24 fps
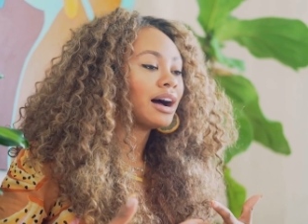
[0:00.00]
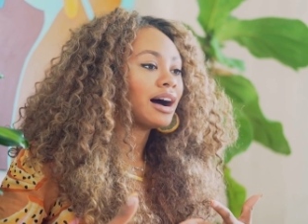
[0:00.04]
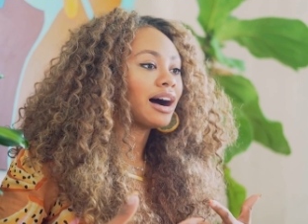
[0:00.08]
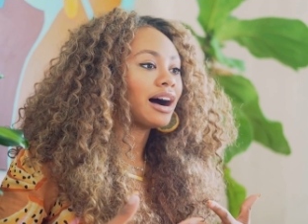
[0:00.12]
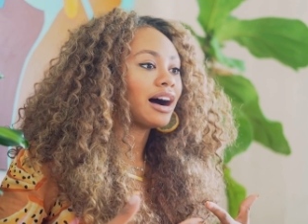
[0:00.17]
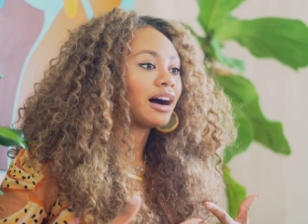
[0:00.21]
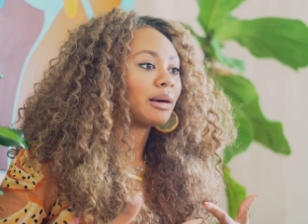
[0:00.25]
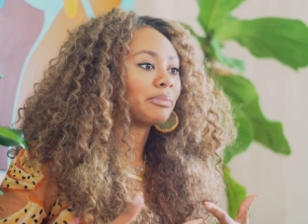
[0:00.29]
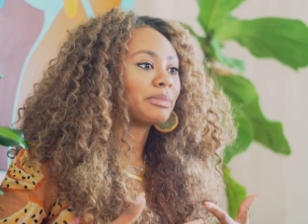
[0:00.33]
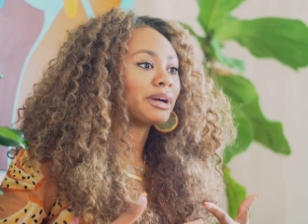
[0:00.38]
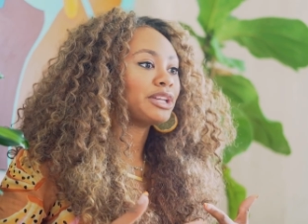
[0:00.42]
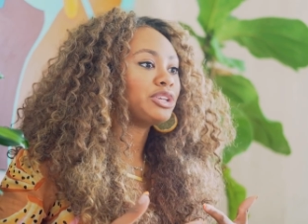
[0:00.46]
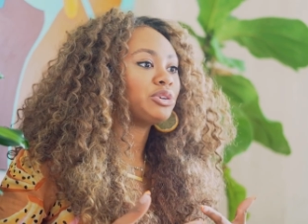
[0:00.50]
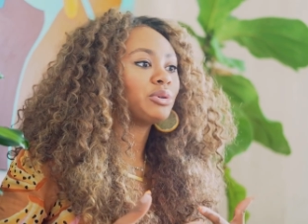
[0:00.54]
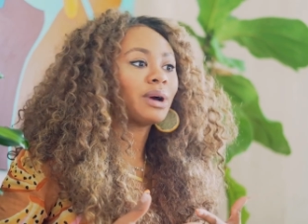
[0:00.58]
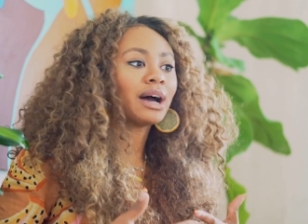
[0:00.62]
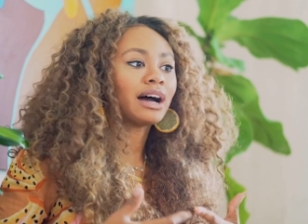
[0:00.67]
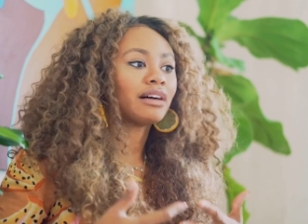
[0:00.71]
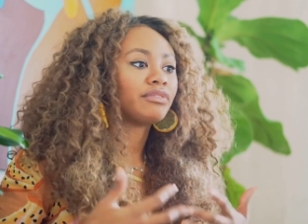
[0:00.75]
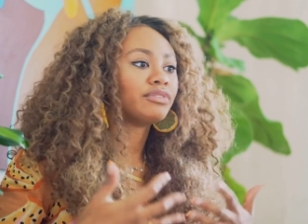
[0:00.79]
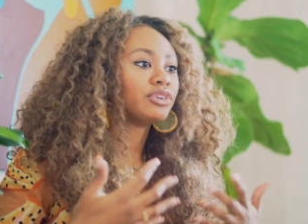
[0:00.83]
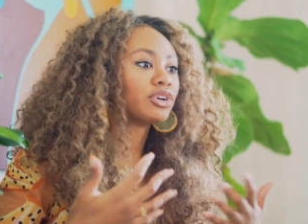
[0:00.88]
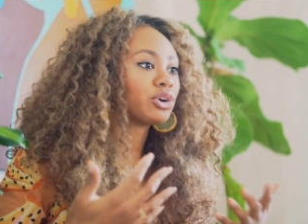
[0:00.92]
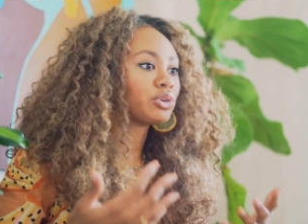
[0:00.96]
Um, and you
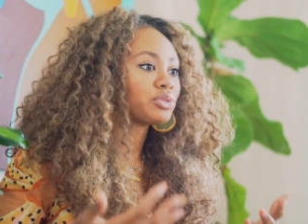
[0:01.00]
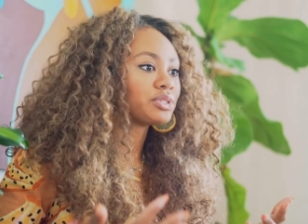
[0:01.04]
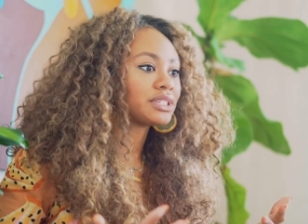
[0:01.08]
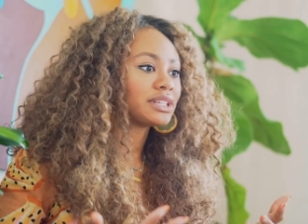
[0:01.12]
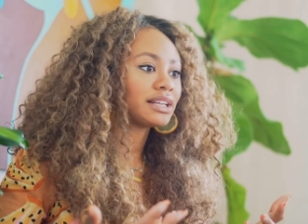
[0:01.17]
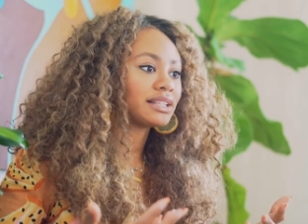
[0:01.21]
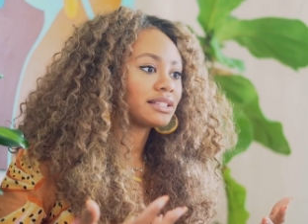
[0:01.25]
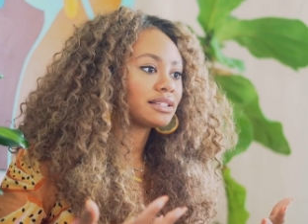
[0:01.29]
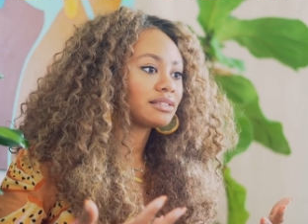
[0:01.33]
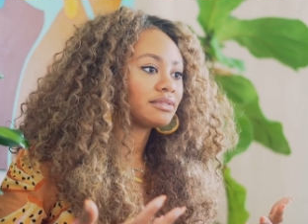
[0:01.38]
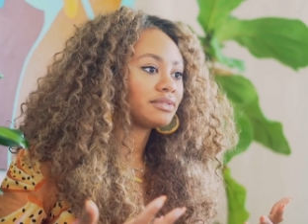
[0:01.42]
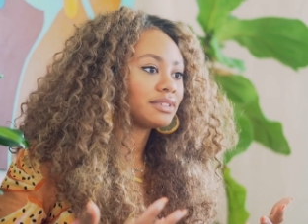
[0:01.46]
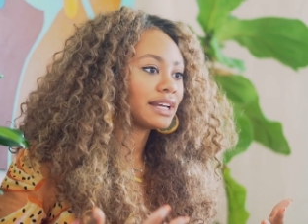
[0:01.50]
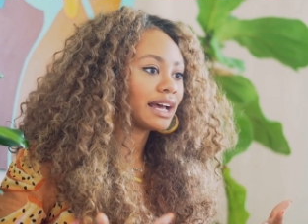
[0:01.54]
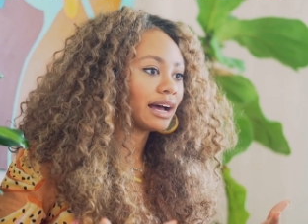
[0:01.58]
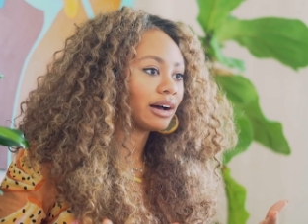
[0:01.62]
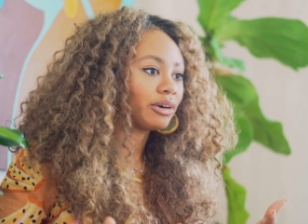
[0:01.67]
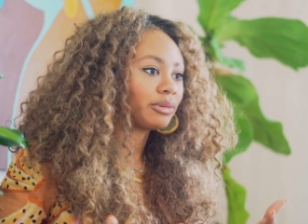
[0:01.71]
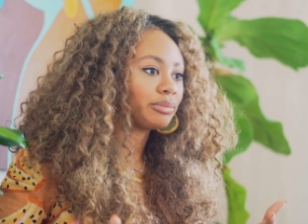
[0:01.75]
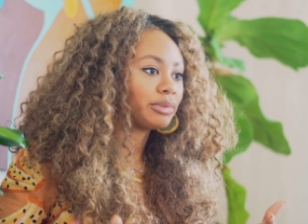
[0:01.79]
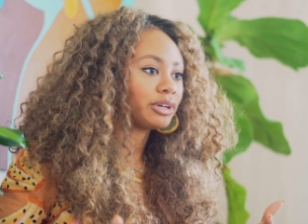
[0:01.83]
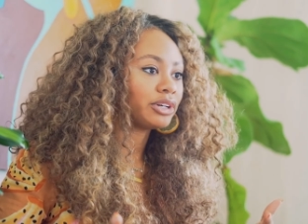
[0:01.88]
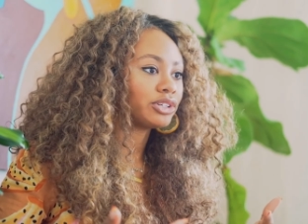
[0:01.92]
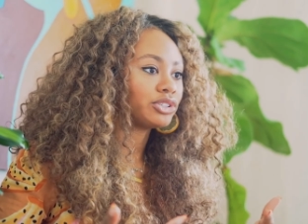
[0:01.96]
have no sense of
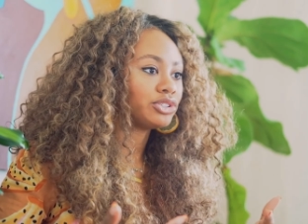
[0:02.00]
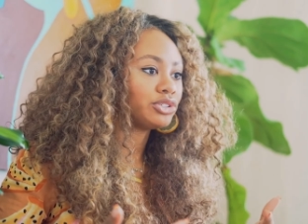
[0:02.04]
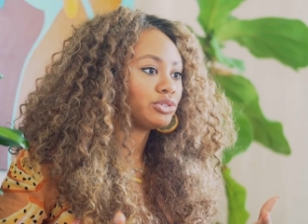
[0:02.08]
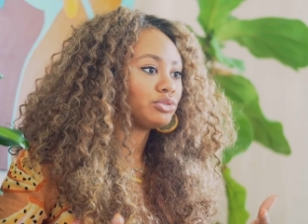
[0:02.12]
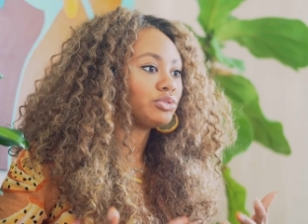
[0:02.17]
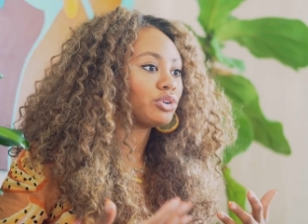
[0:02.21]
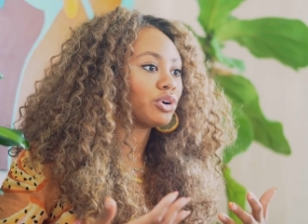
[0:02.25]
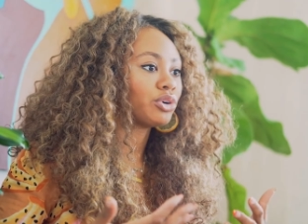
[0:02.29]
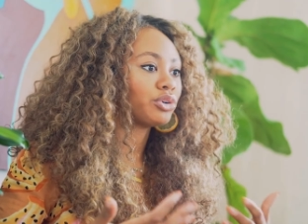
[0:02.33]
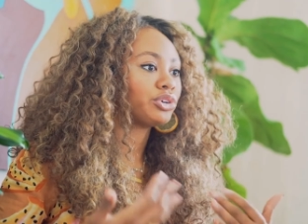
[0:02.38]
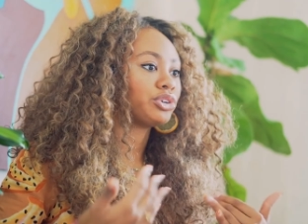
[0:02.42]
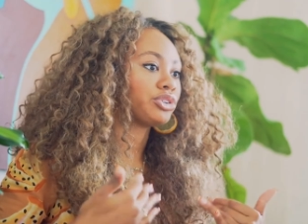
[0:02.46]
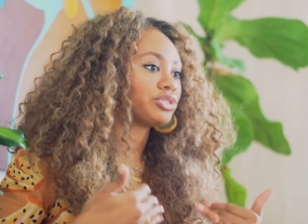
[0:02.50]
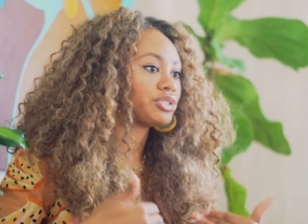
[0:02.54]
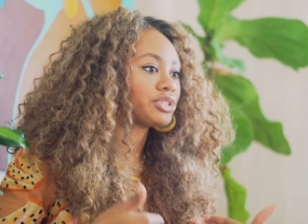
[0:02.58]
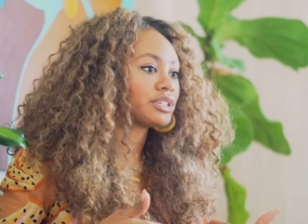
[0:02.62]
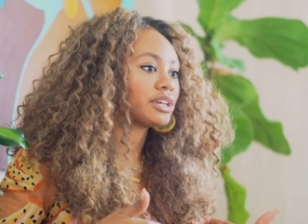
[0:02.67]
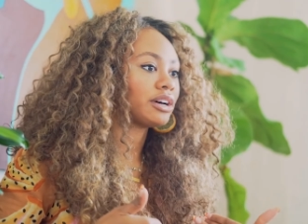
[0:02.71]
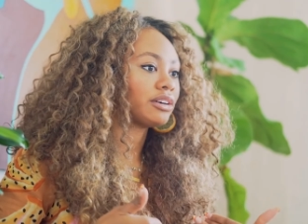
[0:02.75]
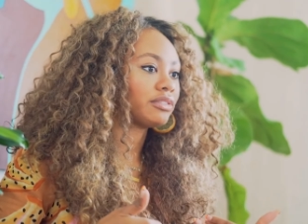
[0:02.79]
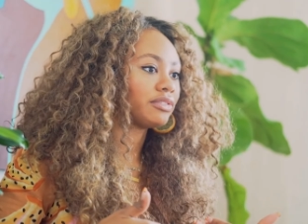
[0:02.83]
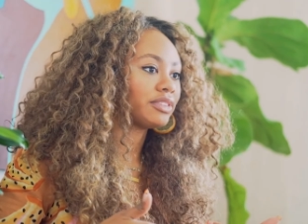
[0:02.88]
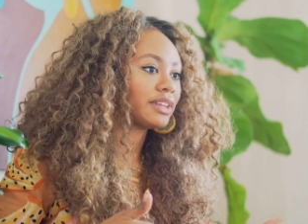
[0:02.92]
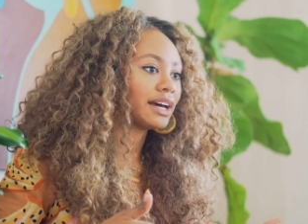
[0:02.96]
doubt because you know
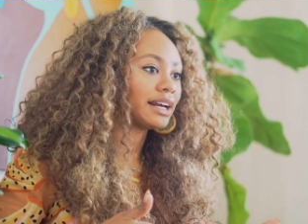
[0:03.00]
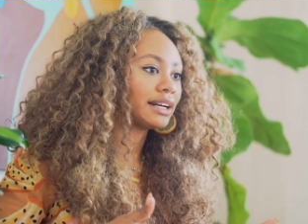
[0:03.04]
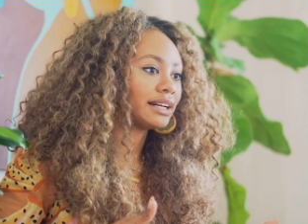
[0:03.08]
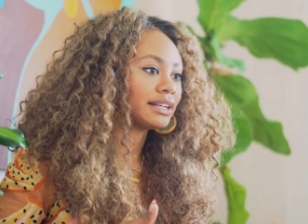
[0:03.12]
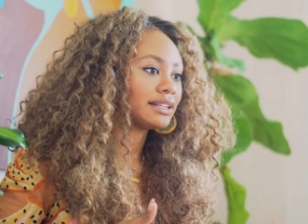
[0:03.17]
yourself that